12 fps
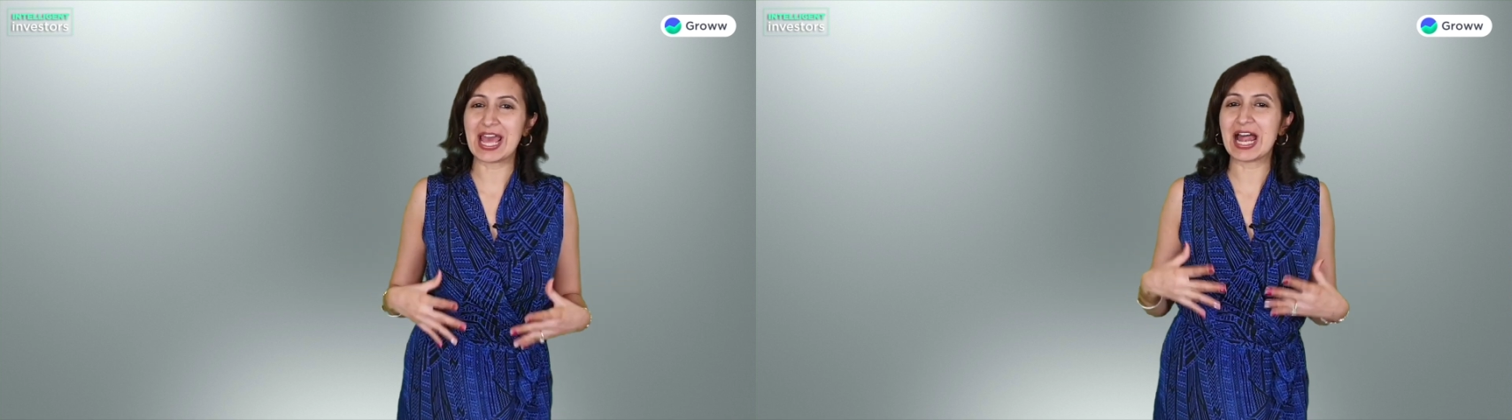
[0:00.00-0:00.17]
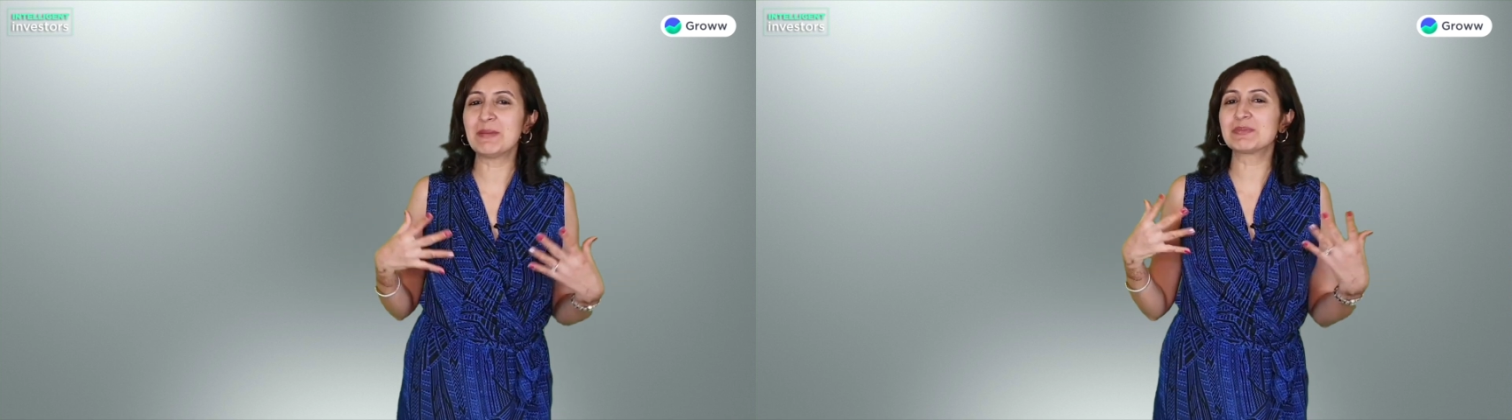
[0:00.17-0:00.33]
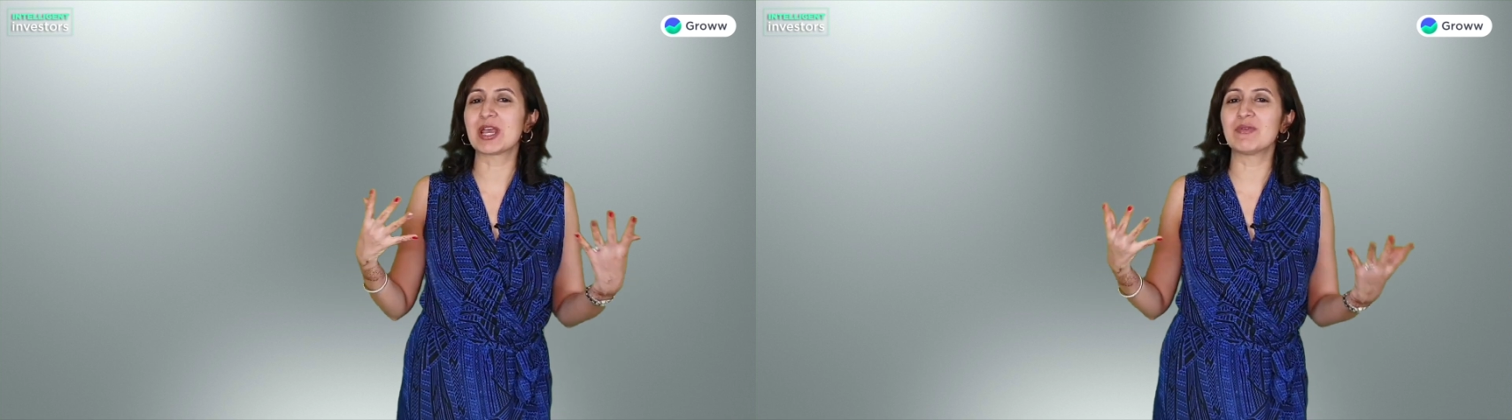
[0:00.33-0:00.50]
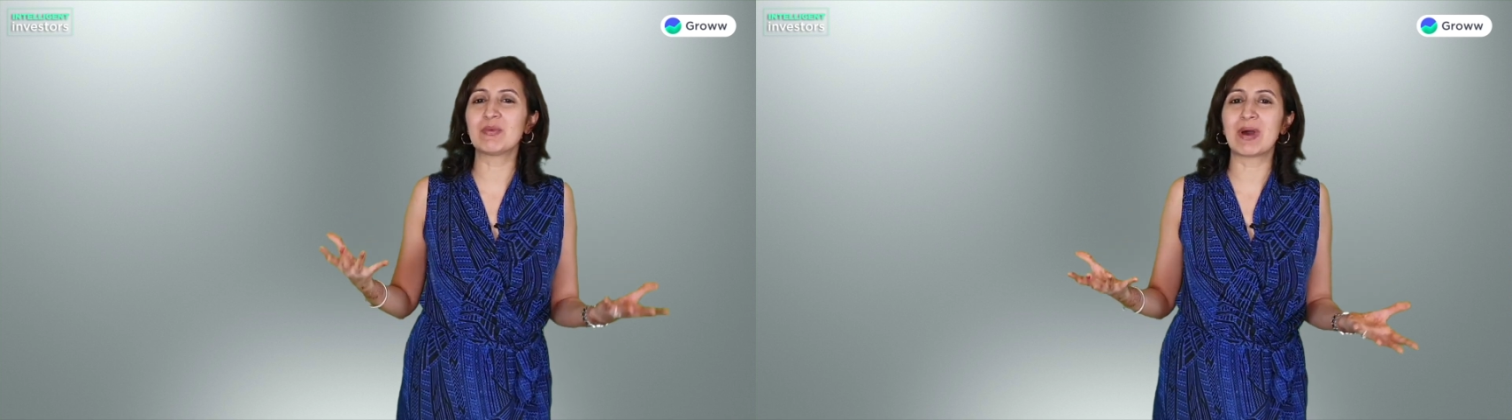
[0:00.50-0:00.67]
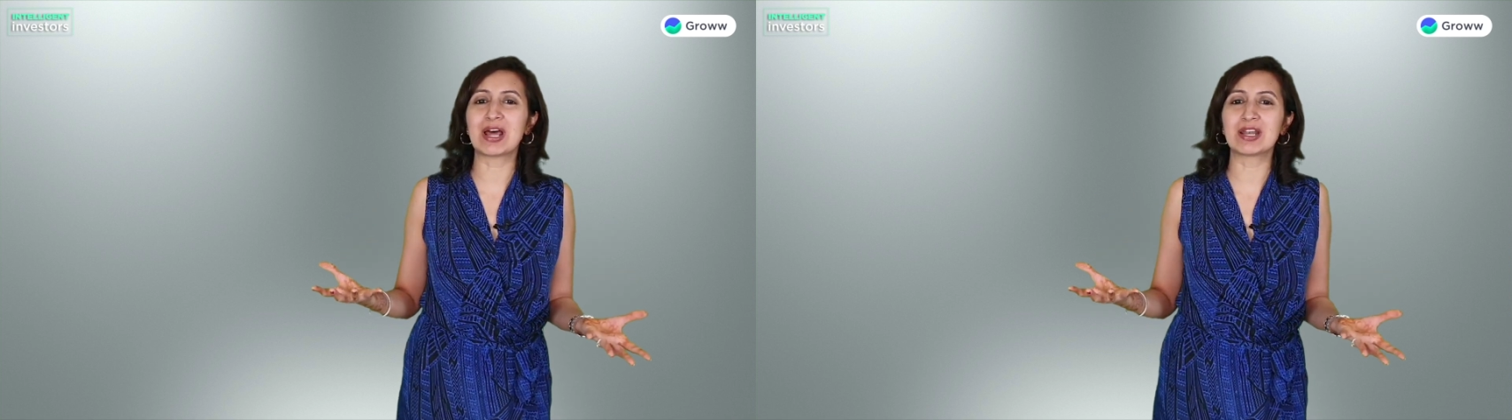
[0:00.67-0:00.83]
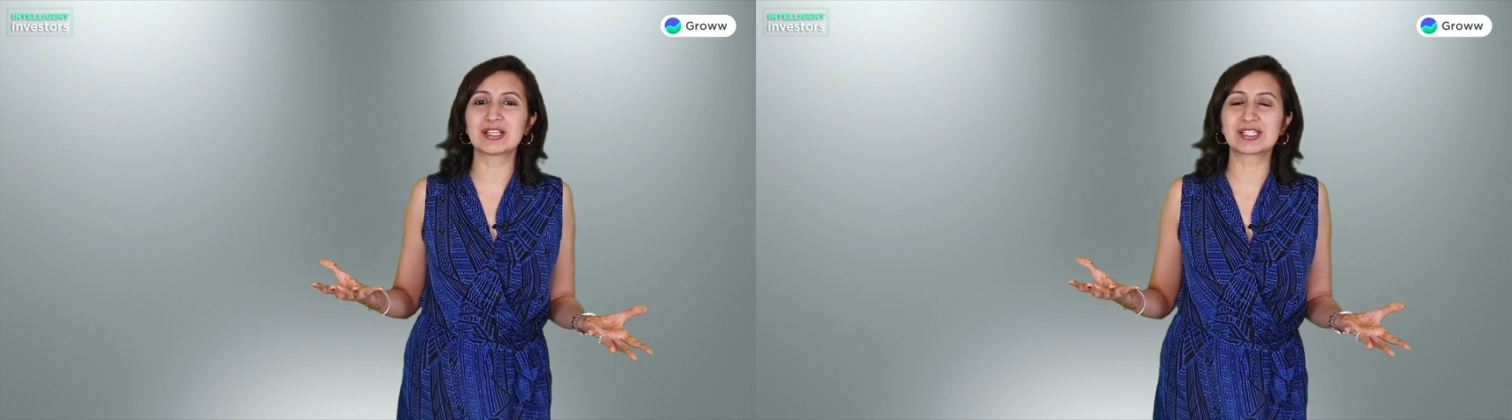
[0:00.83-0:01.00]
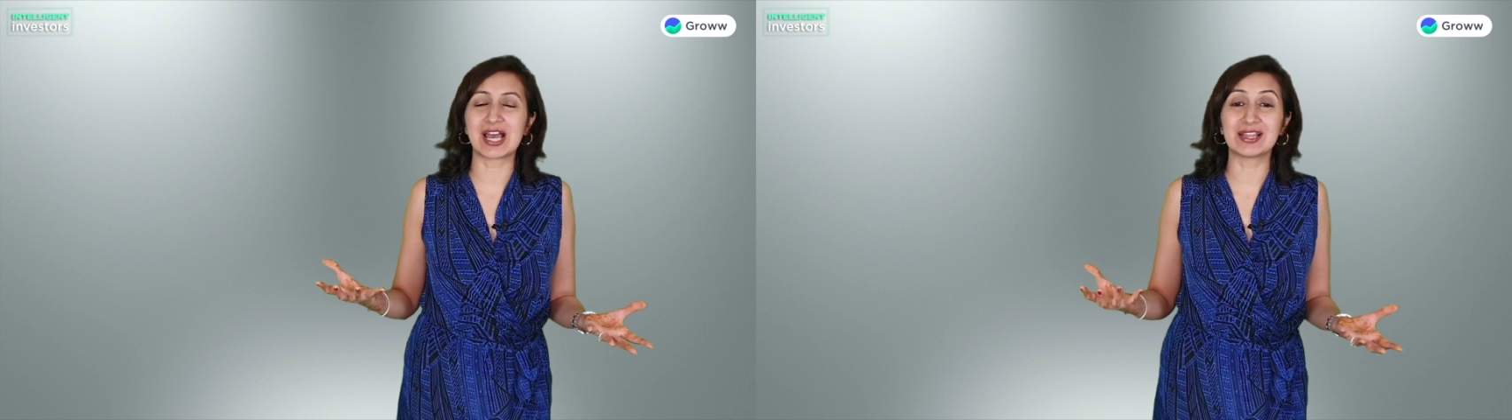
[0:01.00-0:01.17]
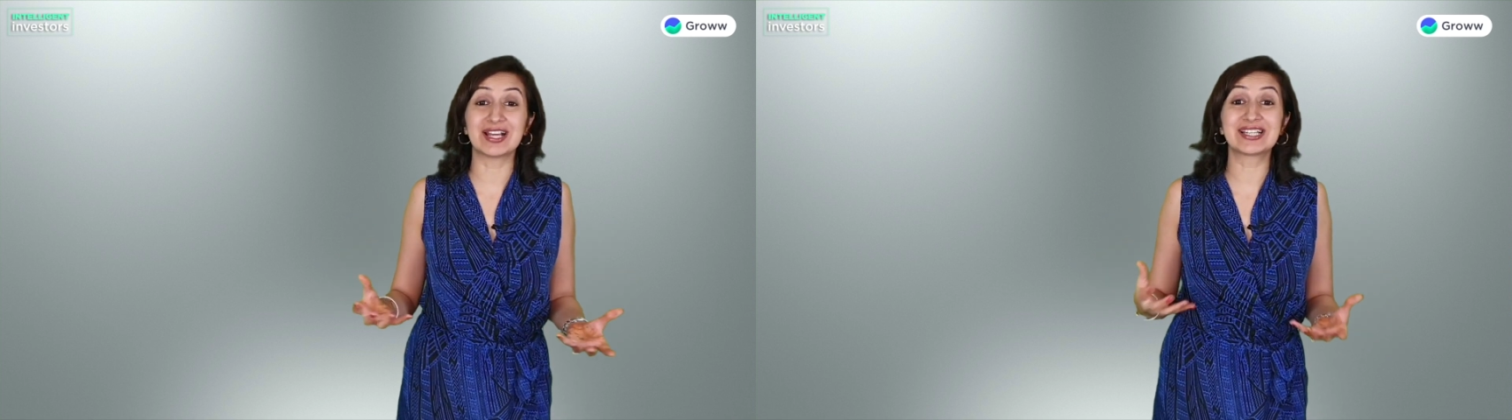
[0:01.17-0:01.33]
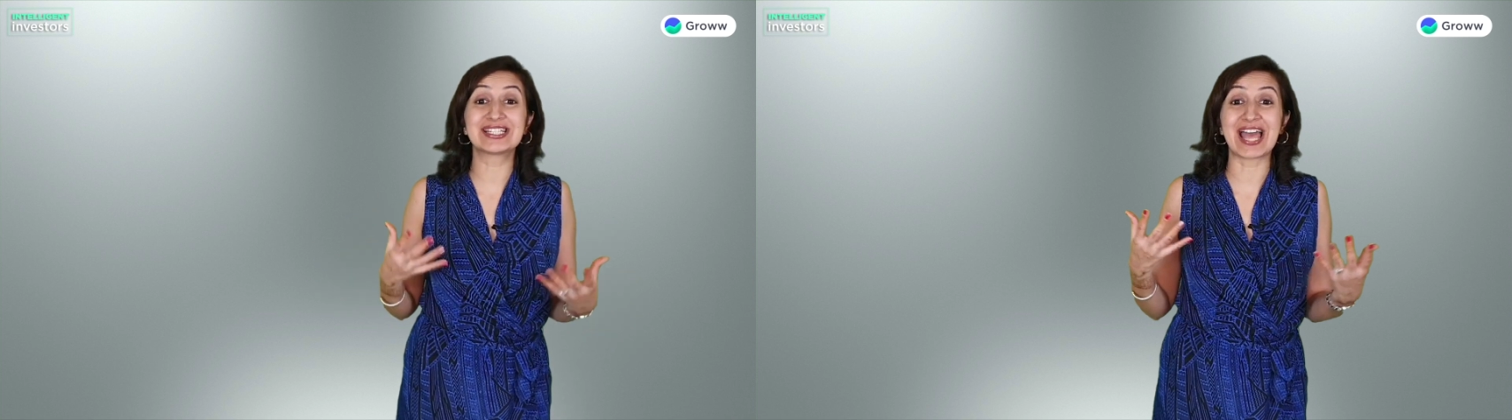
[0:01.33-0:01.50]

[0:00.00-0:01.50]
helped everyone understand the